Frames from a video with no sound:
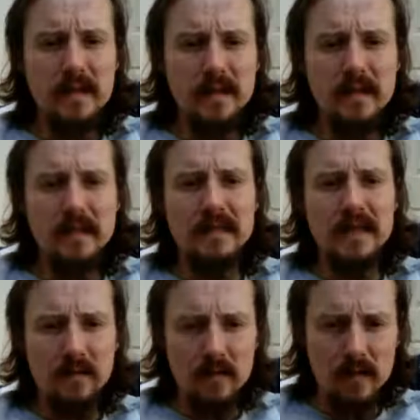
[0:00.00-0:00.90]
legally
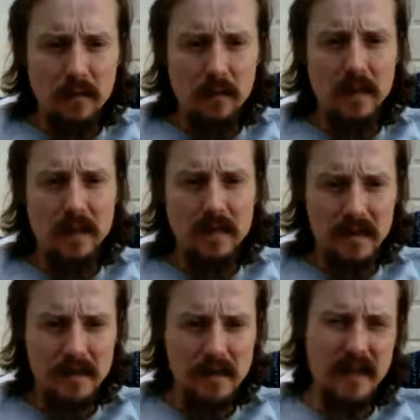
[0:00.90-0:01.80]
disabled. I'm on
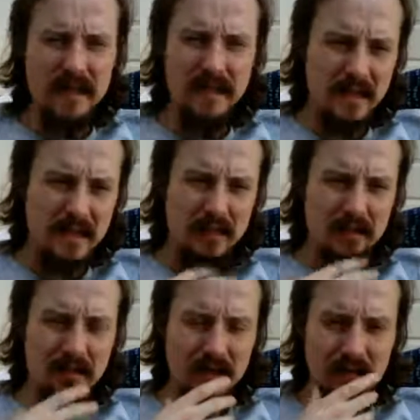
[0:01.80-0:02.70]
SSI. It's an
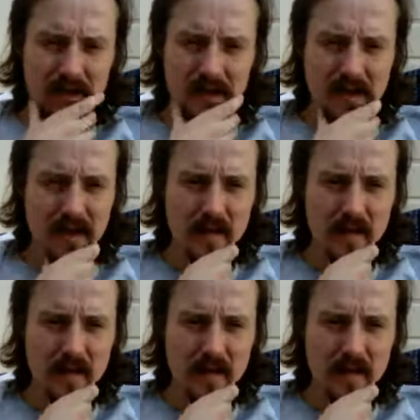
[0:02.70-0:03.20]
insult, even,